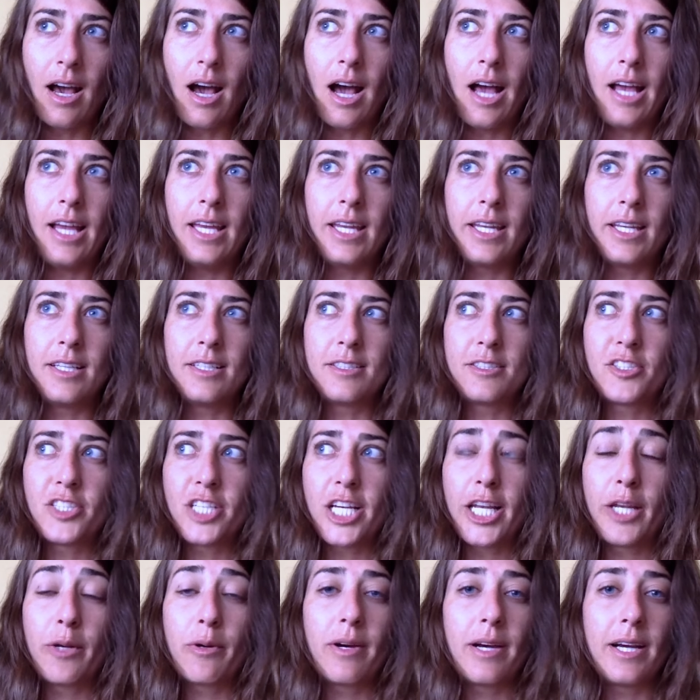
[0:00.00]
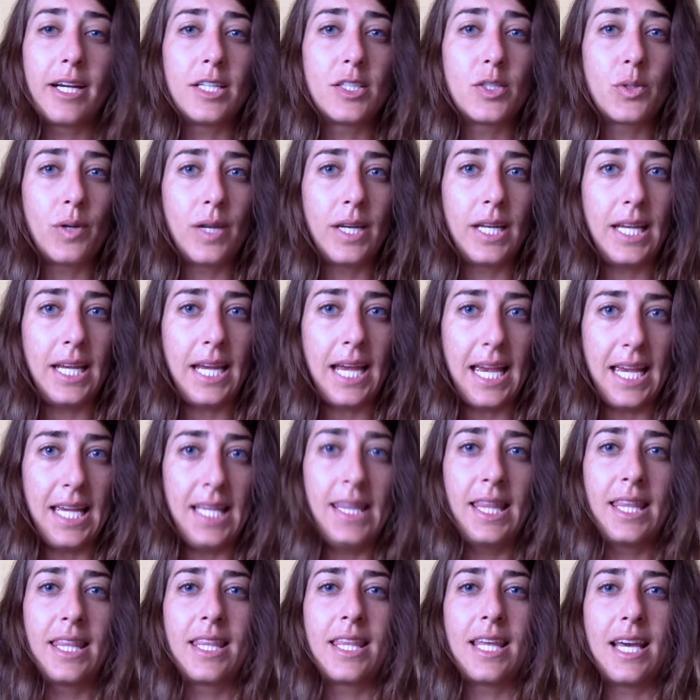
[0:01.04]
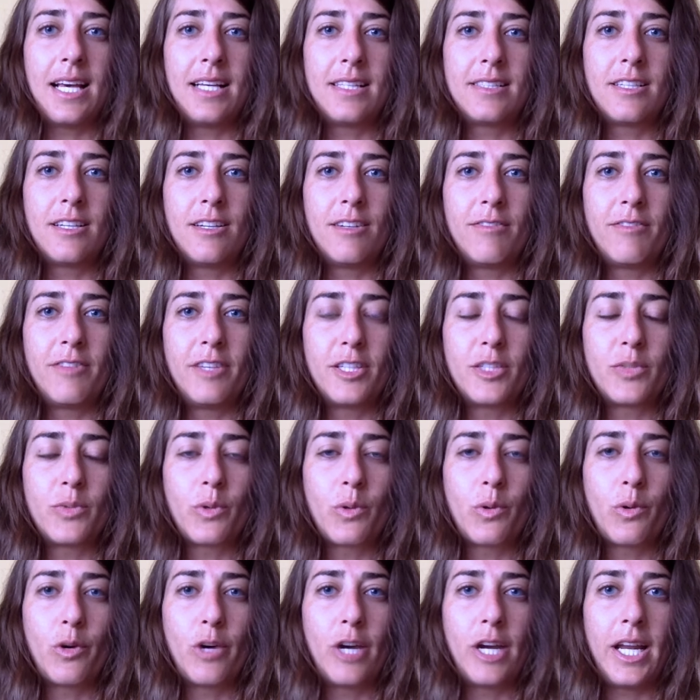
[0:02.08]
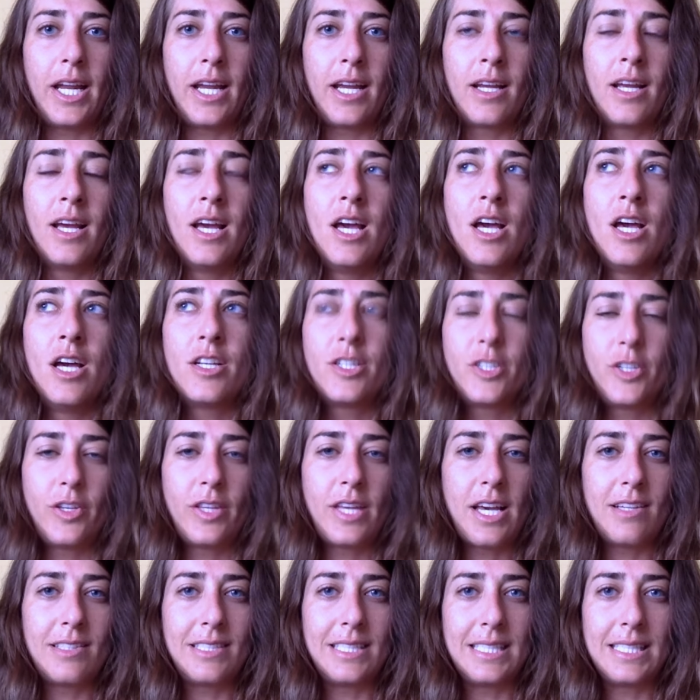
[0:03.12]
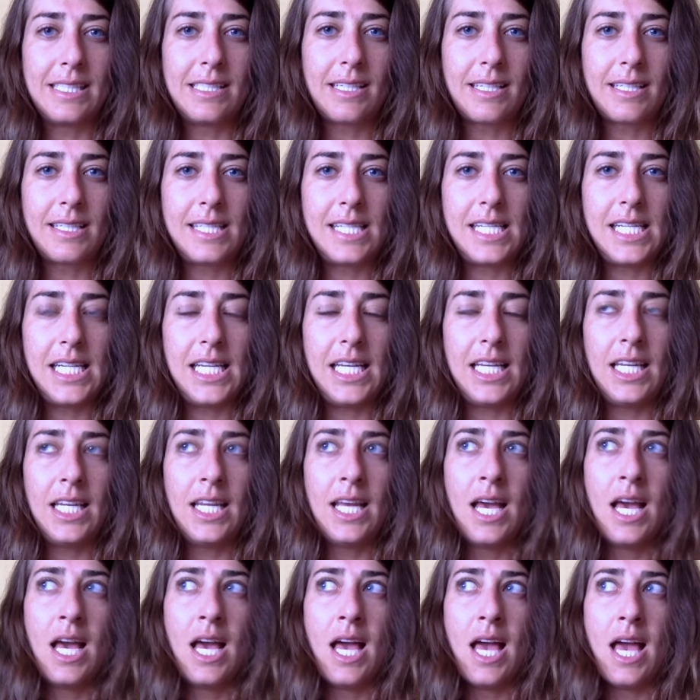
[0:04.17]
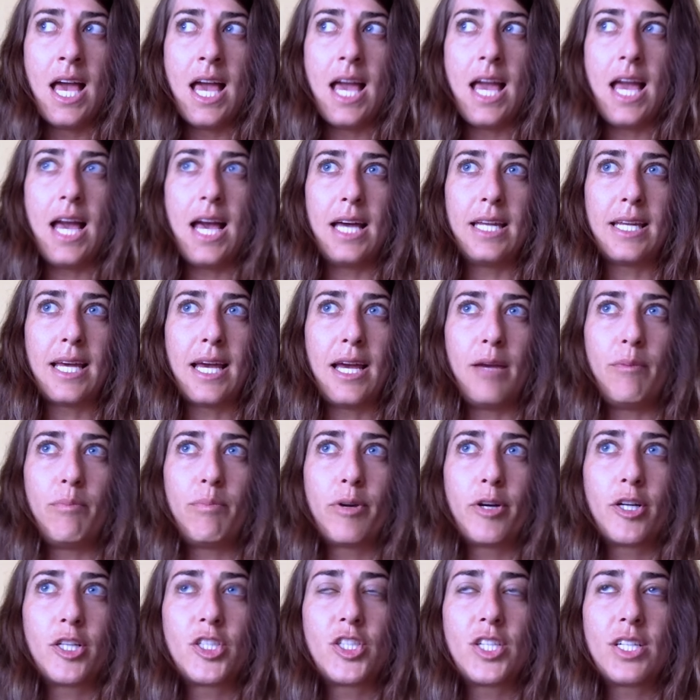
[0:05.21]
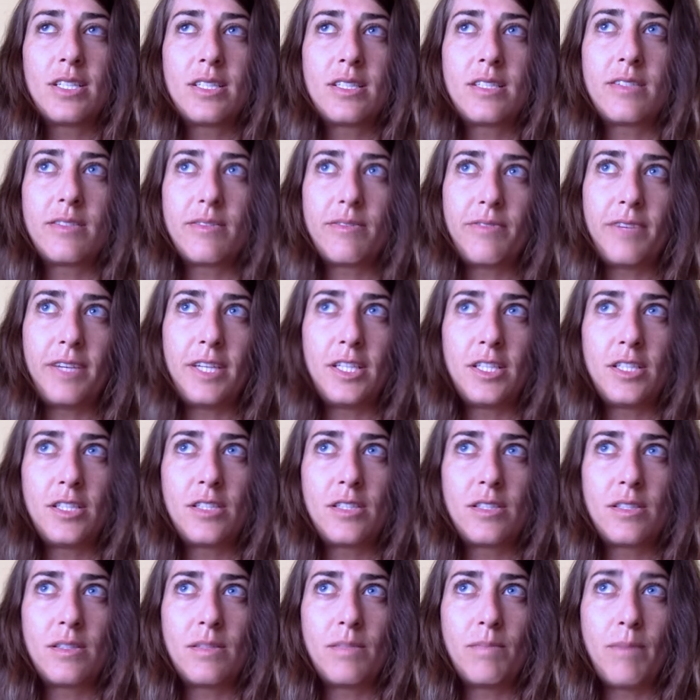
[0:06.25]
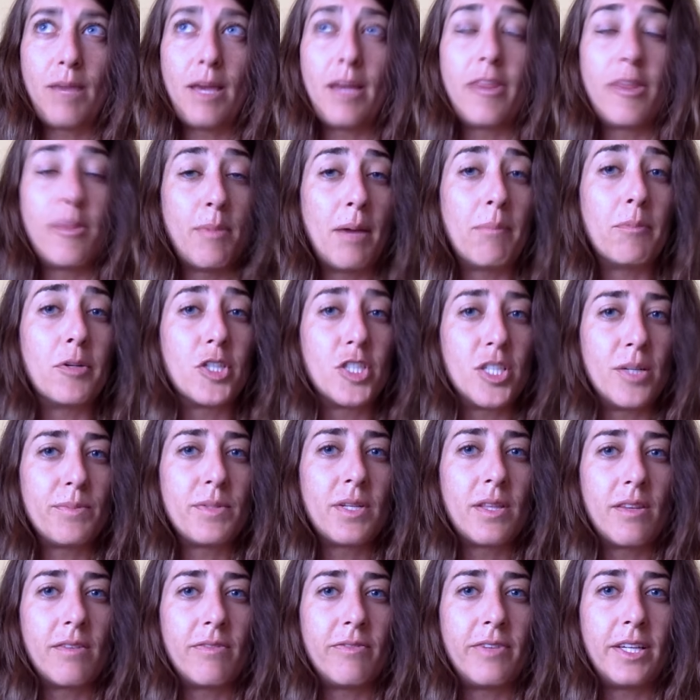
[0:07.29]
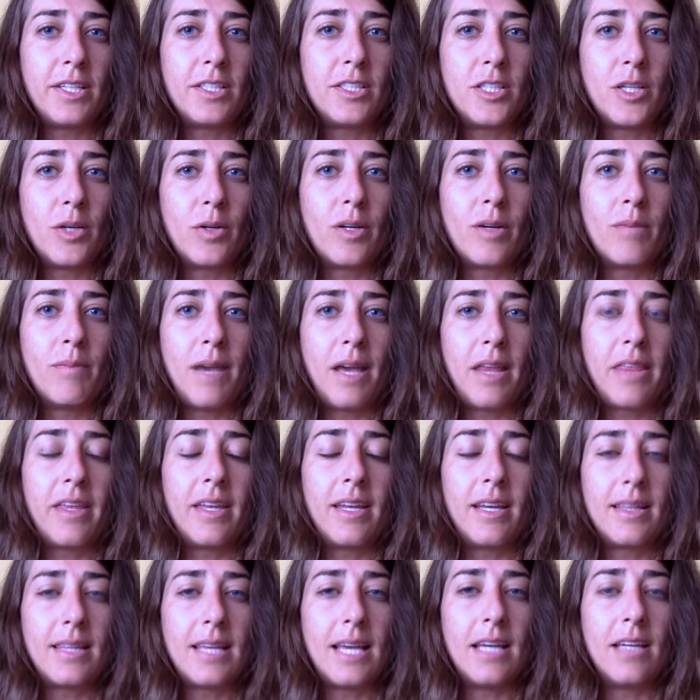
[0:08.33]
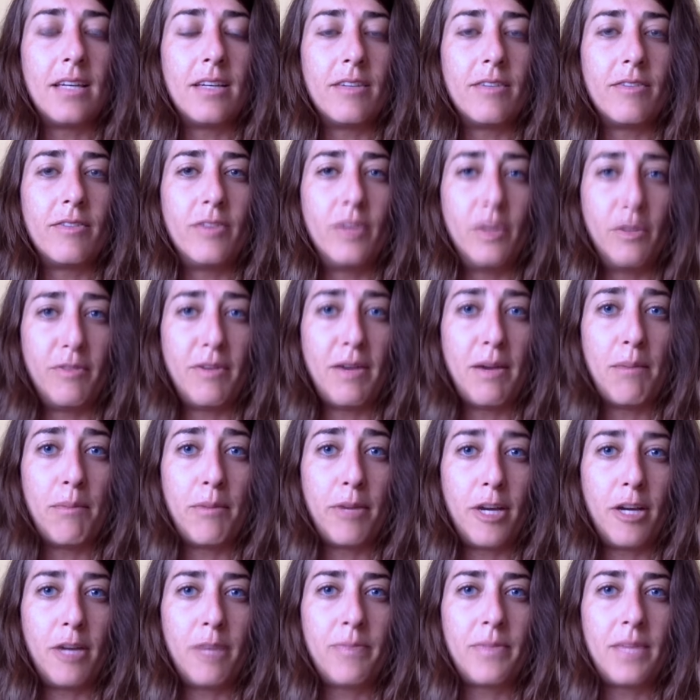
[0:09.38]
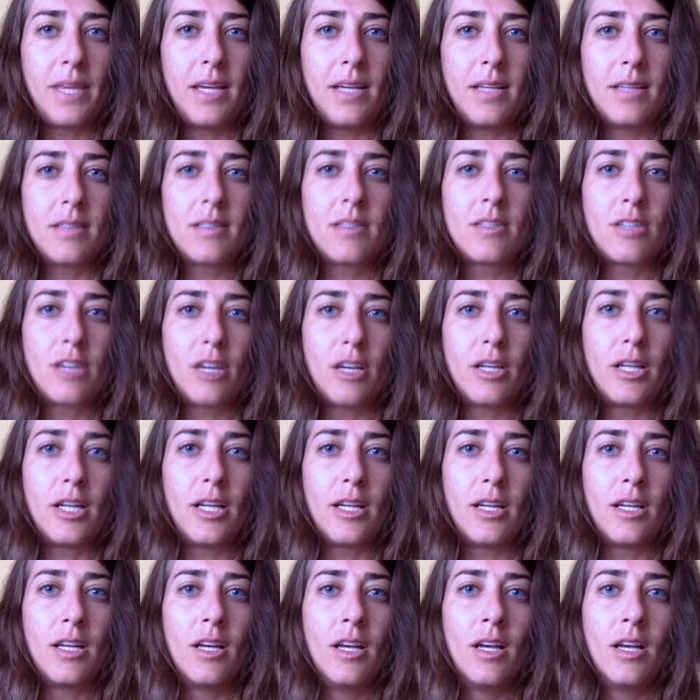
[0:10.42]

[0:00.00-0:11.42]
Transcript: It is January 28th, as of this recording, 2016, and I purchased the membership to the face yoga method at the end of November and started